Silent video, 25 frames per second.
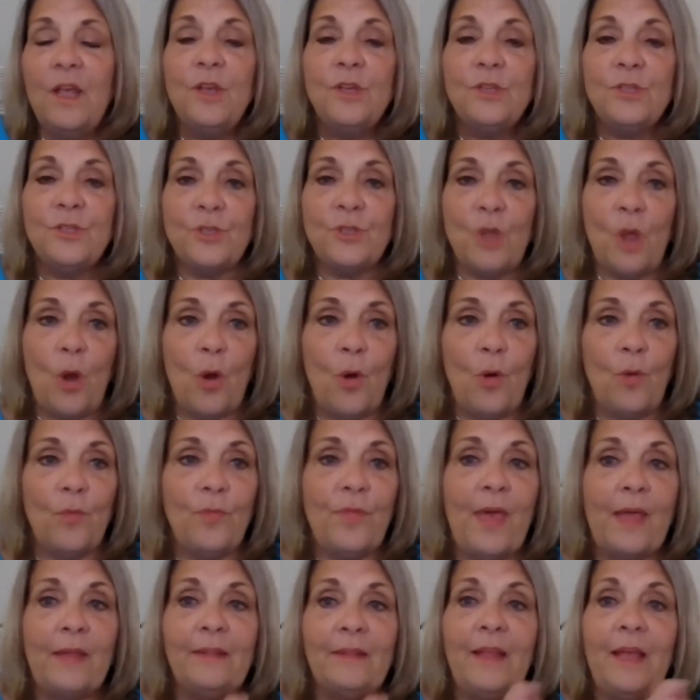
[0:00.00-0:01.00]
So
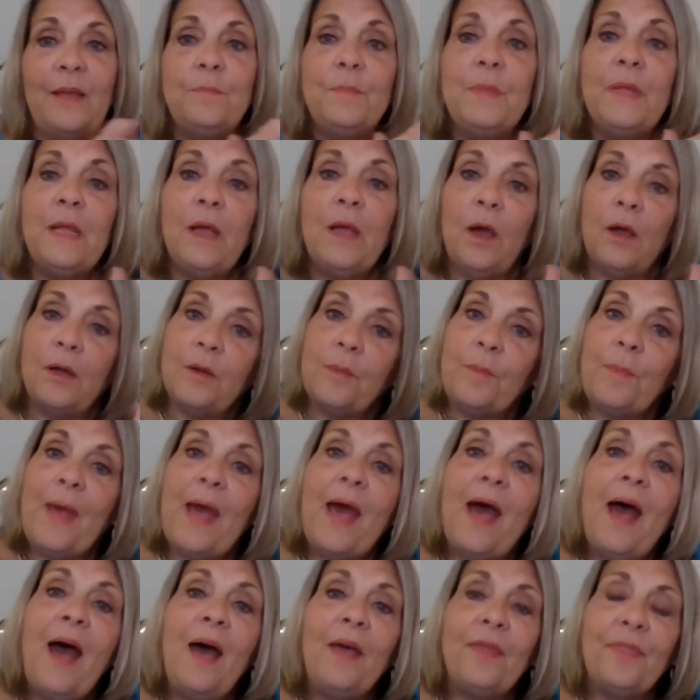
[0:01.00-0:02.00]
that led me on a
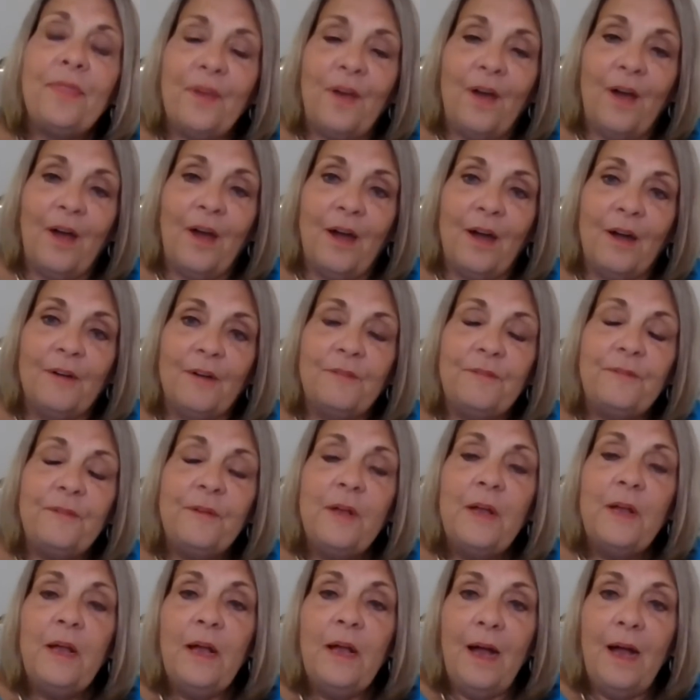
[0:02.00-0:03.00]
path of,
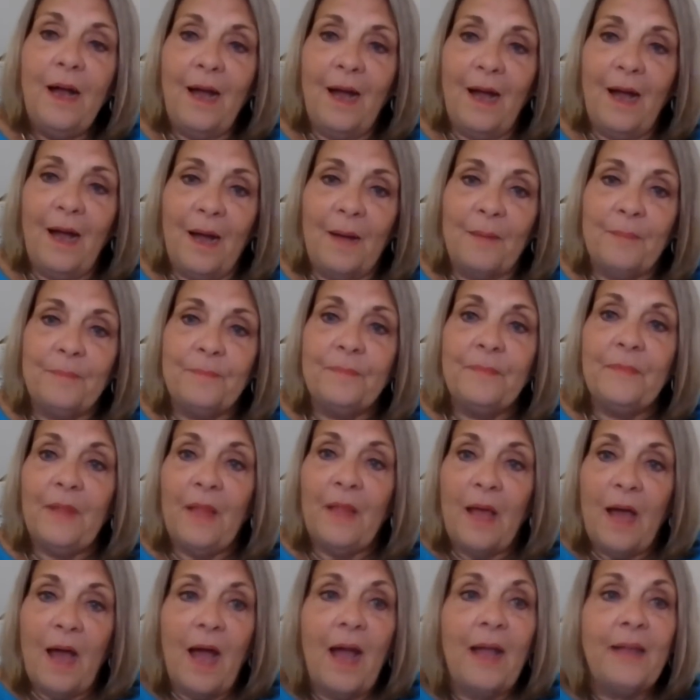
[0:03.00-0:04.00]

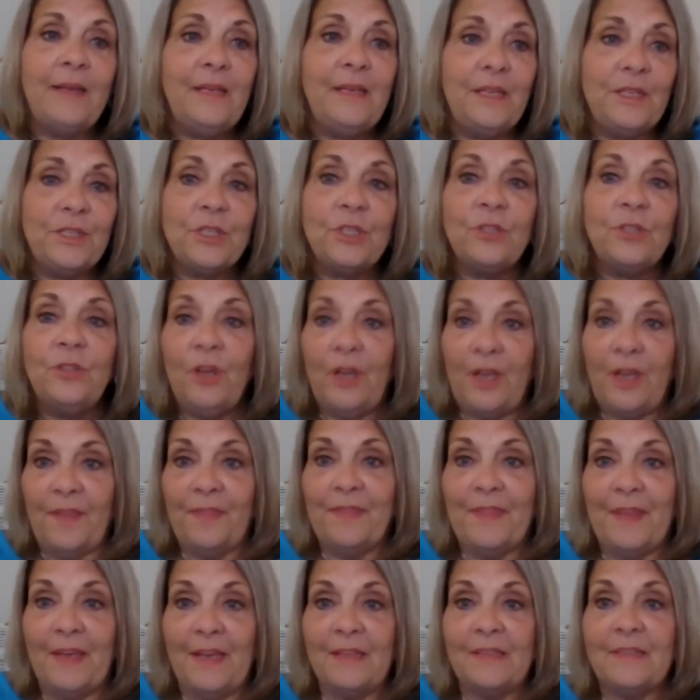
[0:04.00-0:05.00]
I need to look
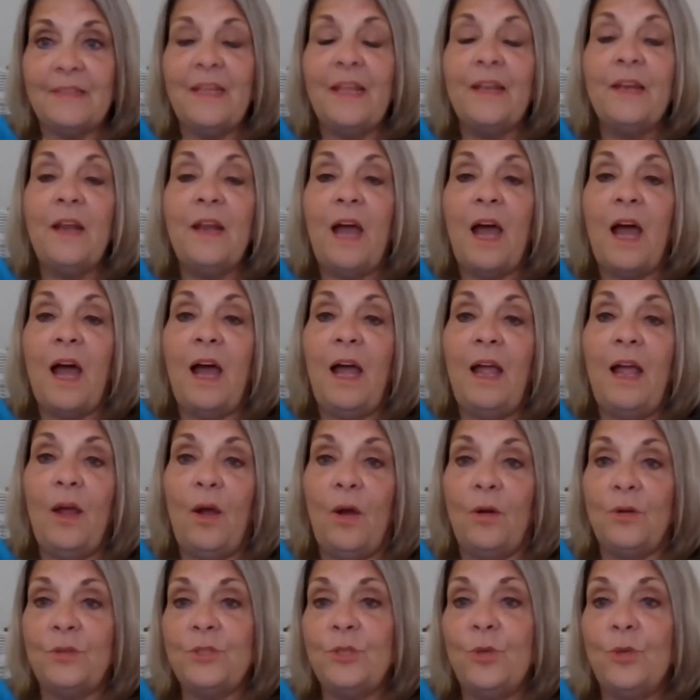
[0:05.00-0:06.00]
at this. And I
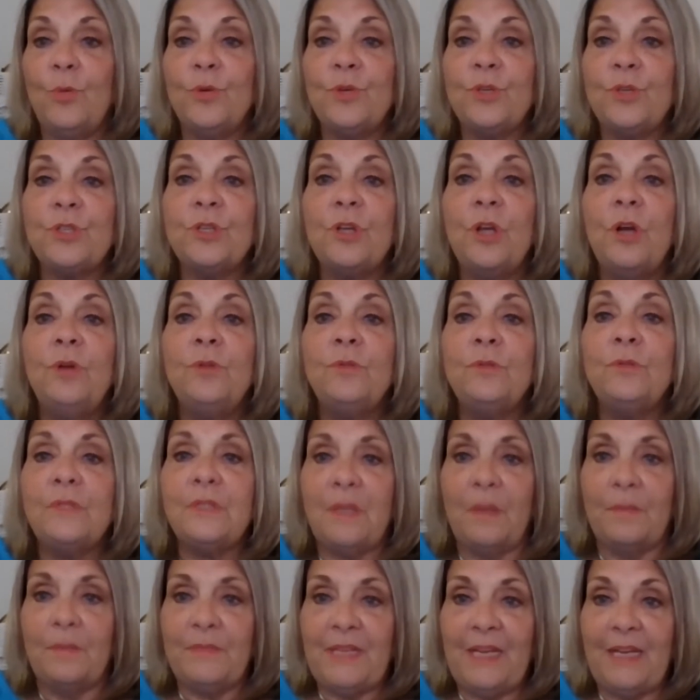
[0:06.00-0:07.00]
also was shown
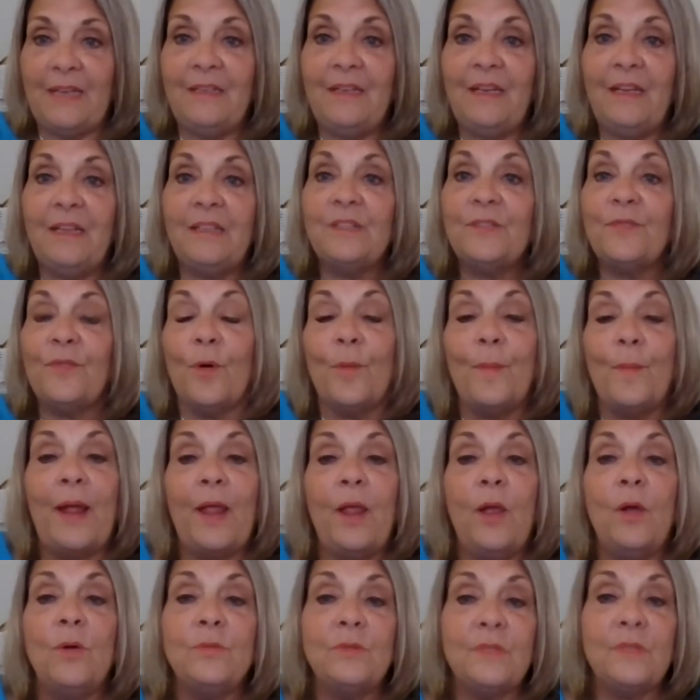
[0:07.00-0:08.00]
some techniques for
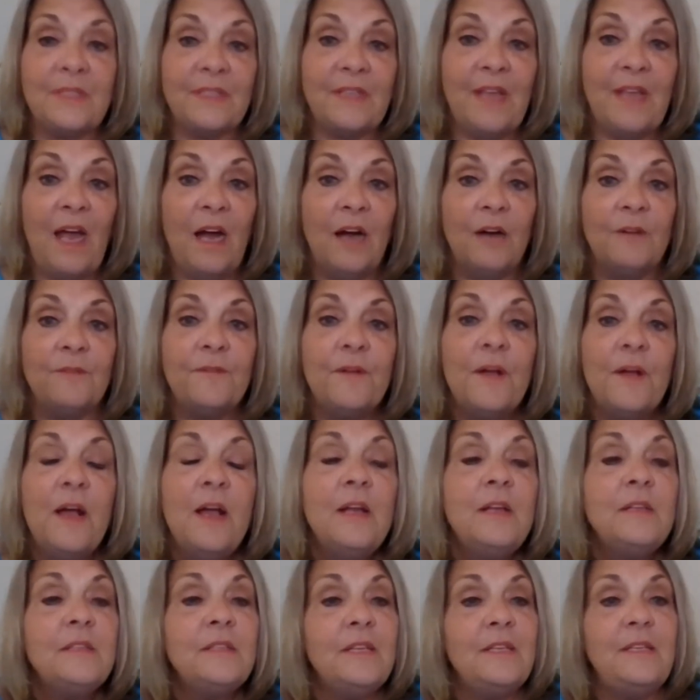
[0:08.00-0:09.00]
my own self
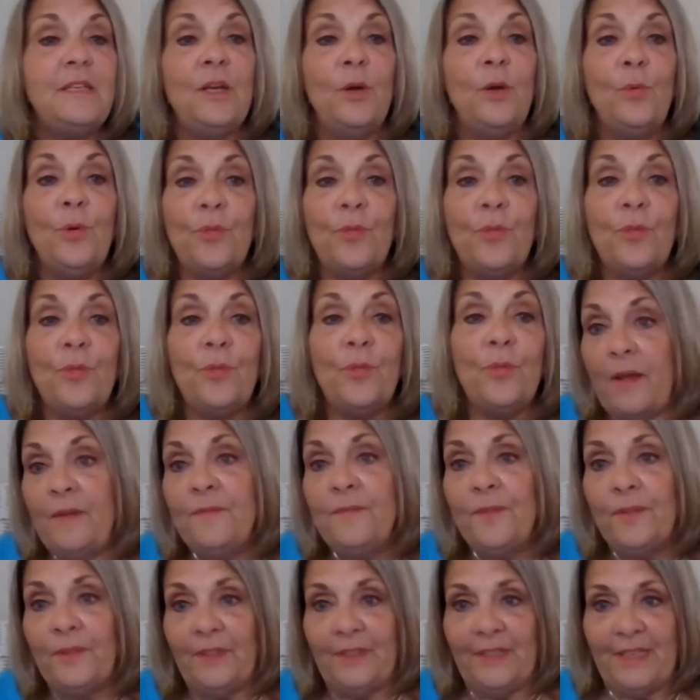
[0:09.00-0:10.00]
to deal with
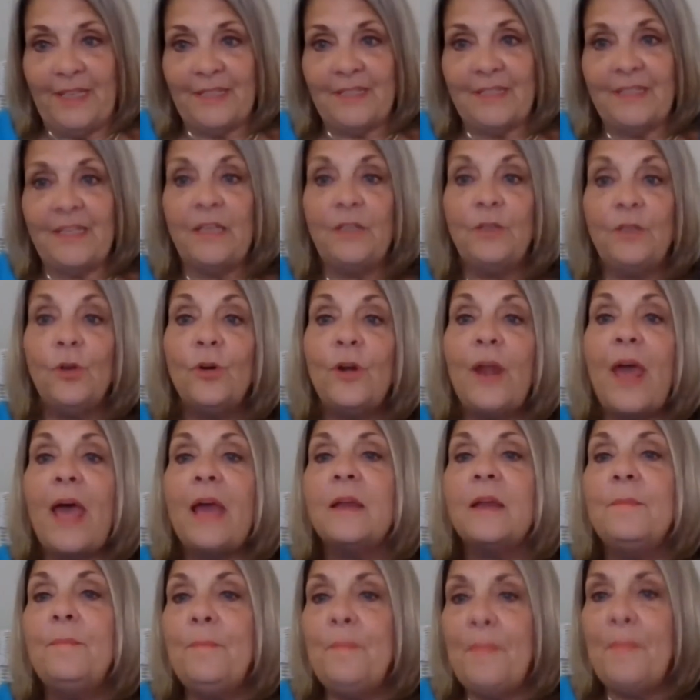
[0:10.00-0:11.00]
mindfulness and learn how
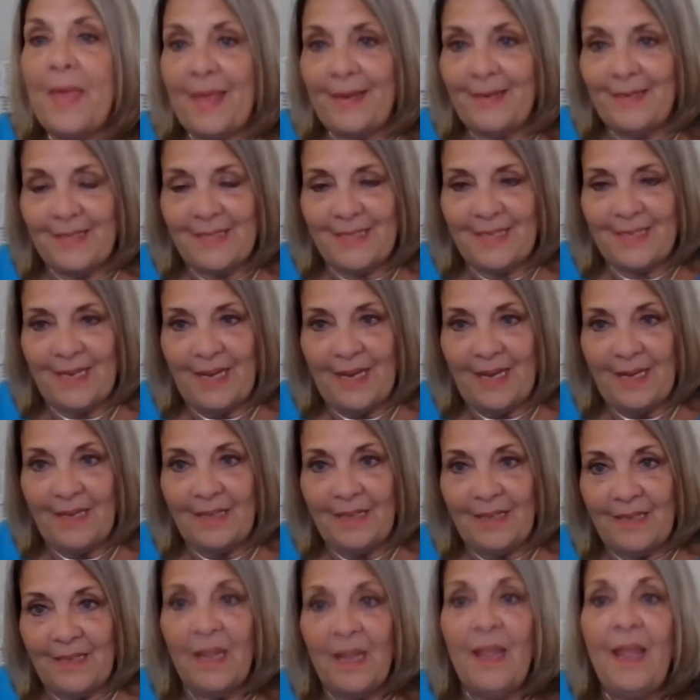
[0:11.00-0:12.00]
to
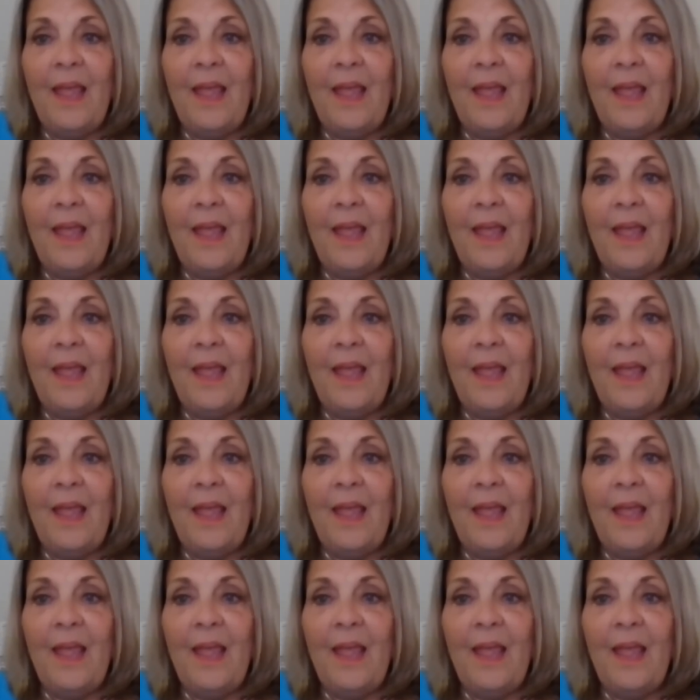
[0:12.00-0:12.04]
meditate.